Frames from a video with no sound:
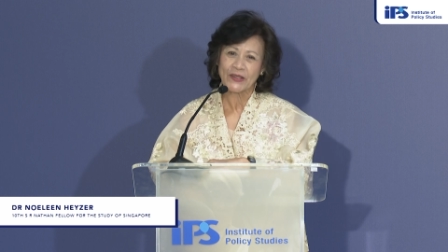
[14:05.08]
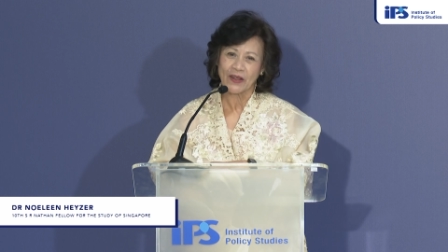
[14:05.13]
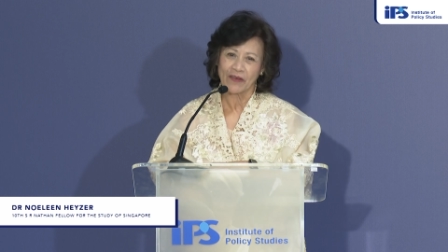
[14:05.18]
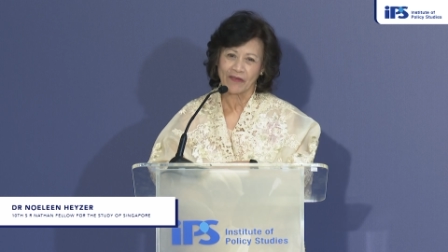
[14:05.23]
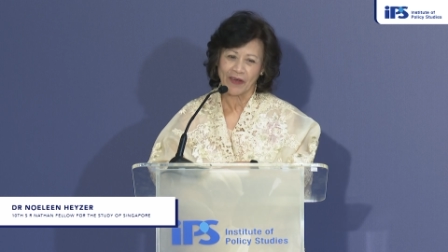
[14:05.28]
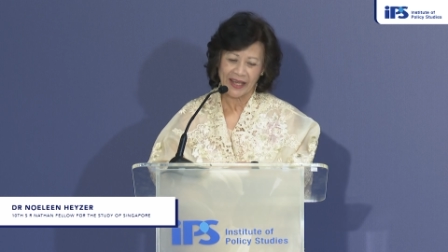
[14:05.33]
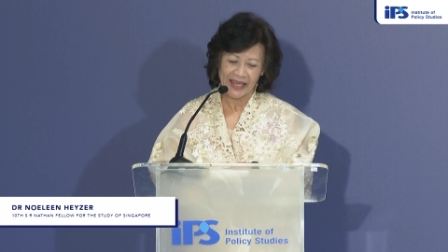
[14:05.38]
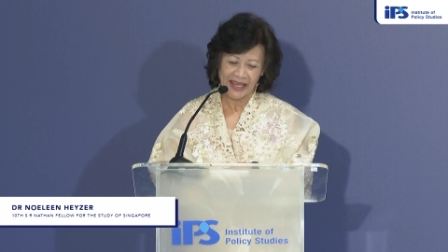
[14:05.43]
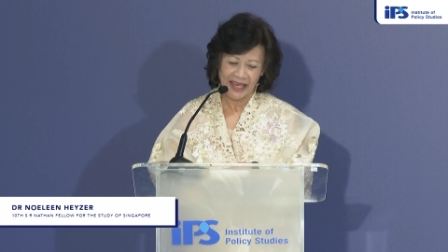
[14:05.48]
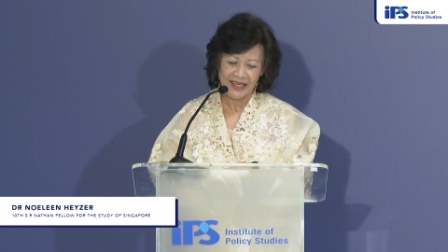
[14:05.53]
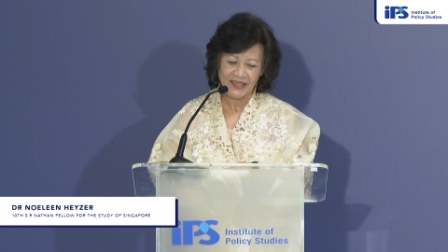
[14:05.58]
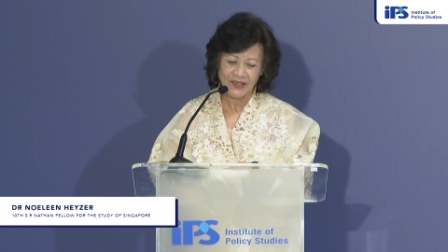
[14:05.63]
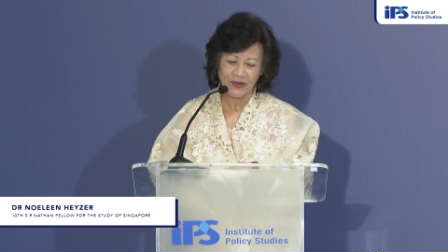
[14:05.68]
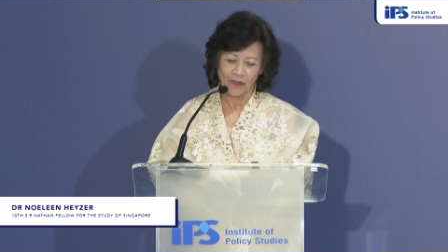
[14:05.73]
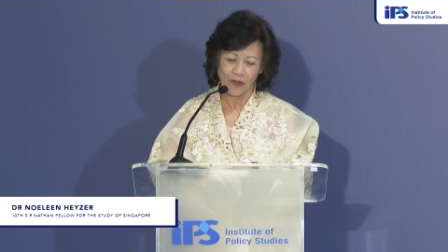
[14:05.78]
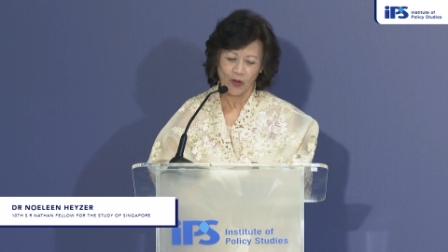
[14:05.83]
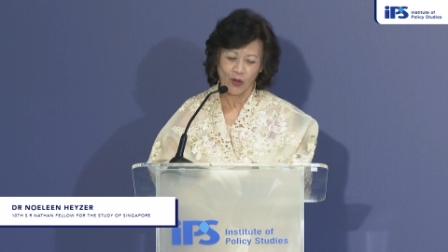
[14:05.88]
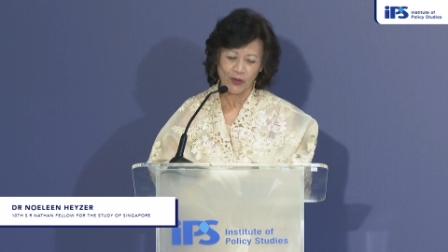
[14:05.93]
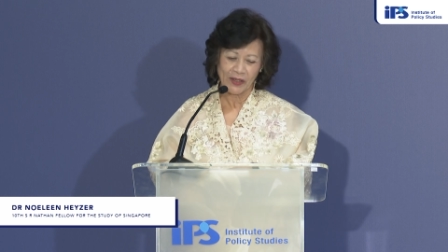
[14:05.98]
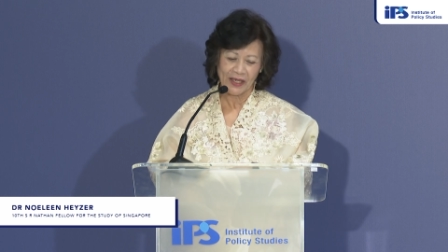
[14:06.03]
of our guest
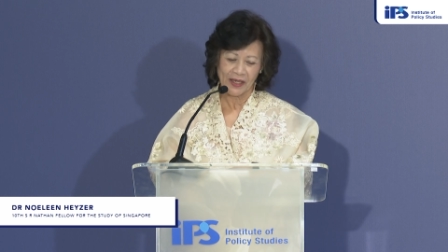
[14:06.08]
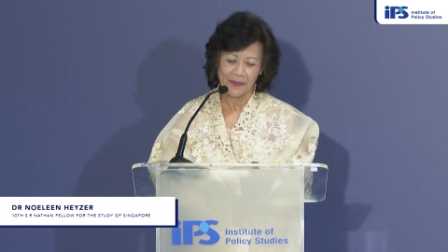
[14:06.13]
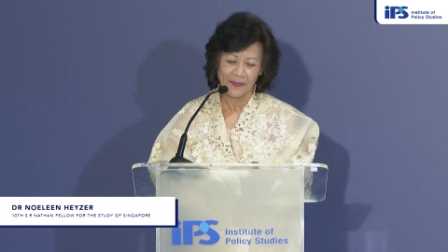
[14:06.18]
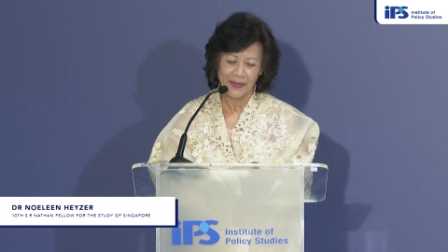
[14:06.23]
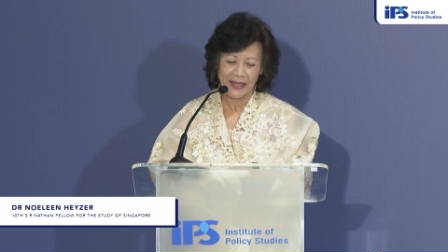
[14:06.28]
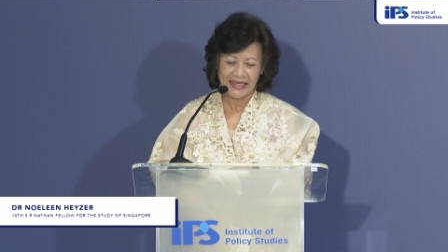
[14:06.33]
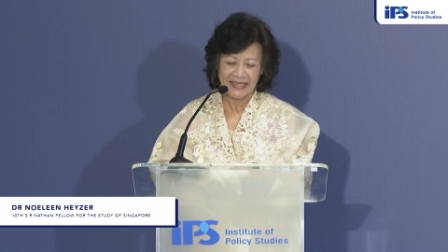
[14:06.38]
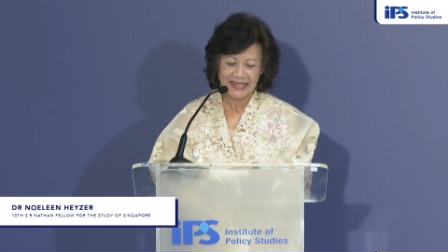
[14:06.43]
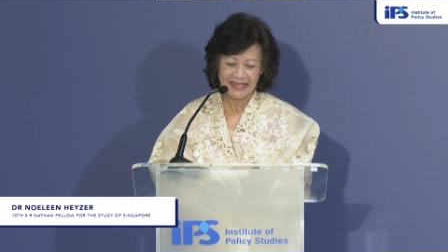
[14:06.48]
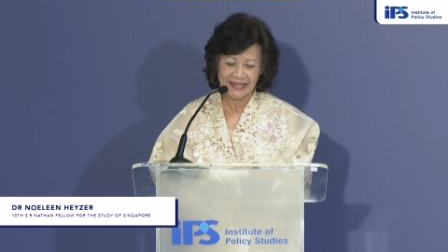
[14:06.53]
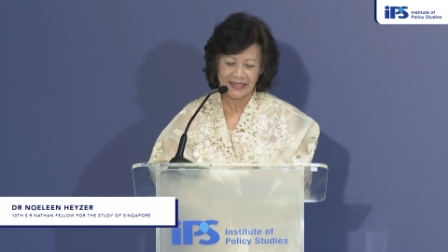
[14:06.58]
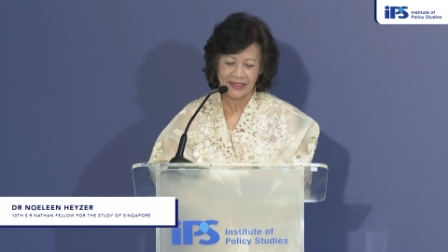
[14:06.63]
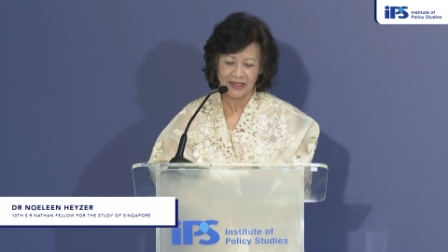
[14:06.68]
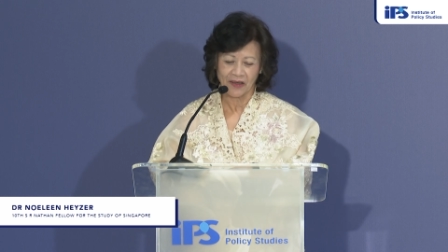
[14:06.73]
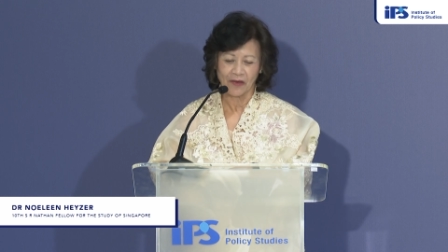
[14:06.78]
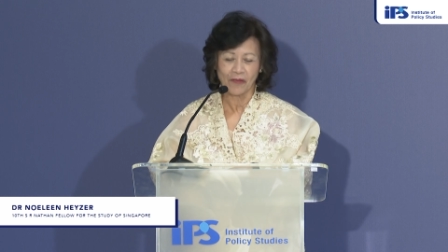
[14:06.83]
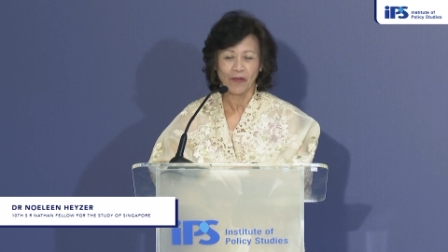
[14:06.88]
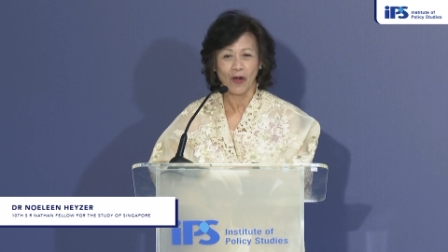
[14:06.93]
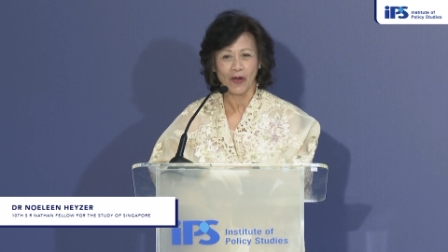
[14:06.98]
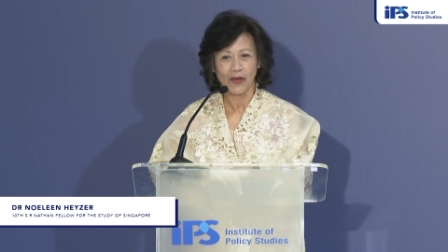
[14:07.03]
of honor, Minister
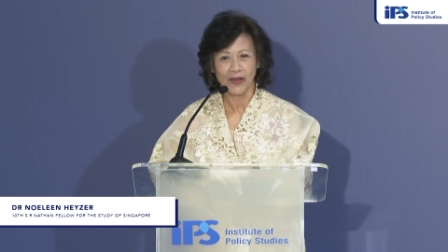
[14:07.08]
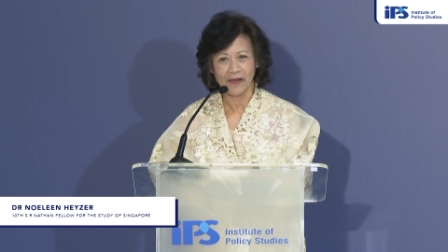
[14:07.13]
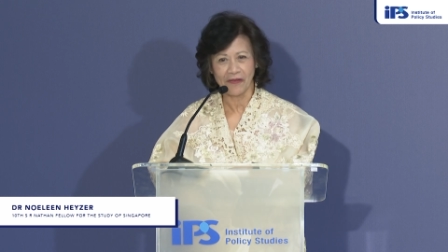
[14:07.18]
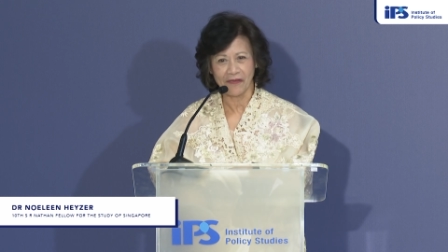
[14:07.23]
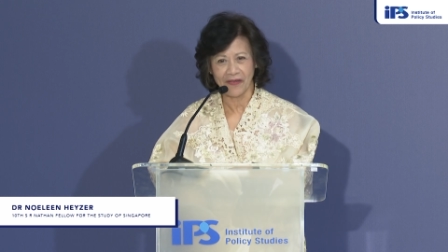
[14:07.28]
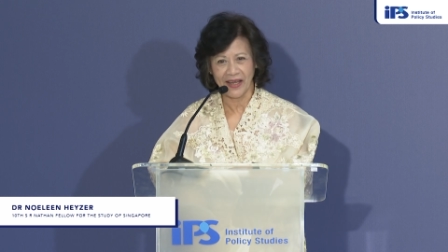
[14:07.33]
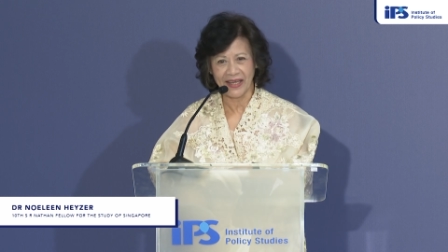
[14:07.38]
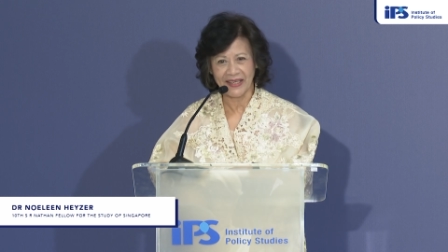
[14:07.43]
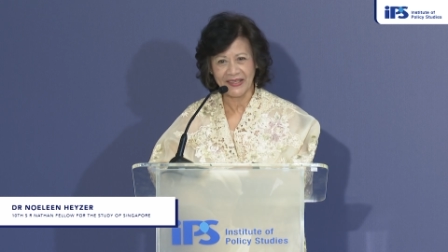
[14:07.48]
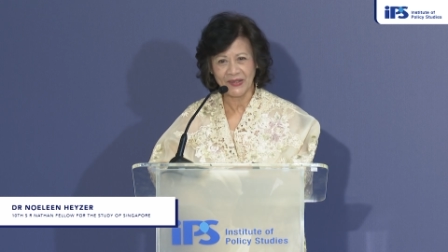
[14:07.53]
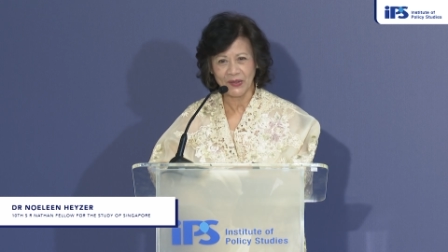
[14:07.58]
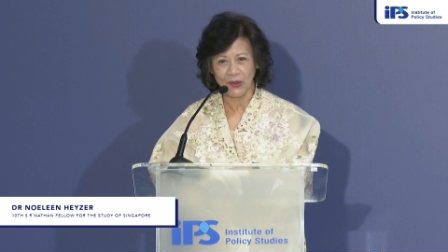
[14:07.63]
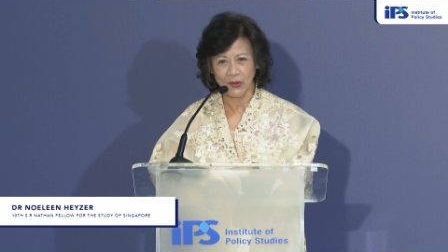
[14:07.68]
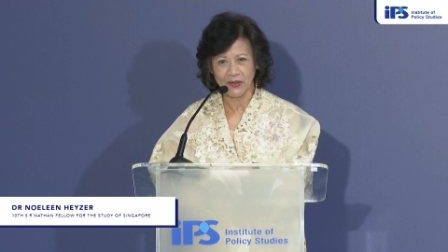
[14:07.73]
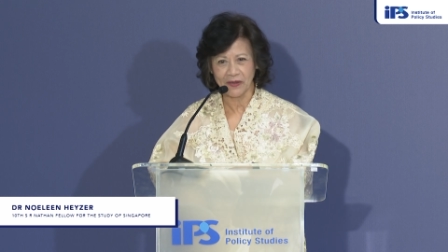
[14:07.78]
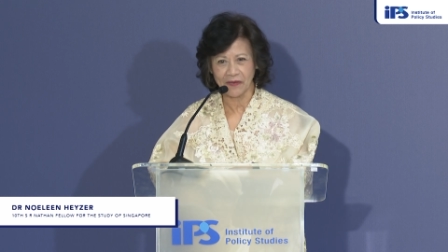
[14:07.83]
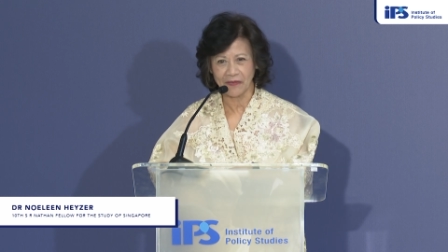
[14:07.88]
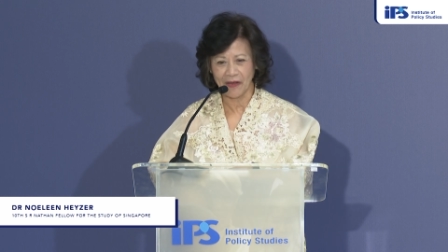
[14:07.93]
of Foreign Affairs, Dr.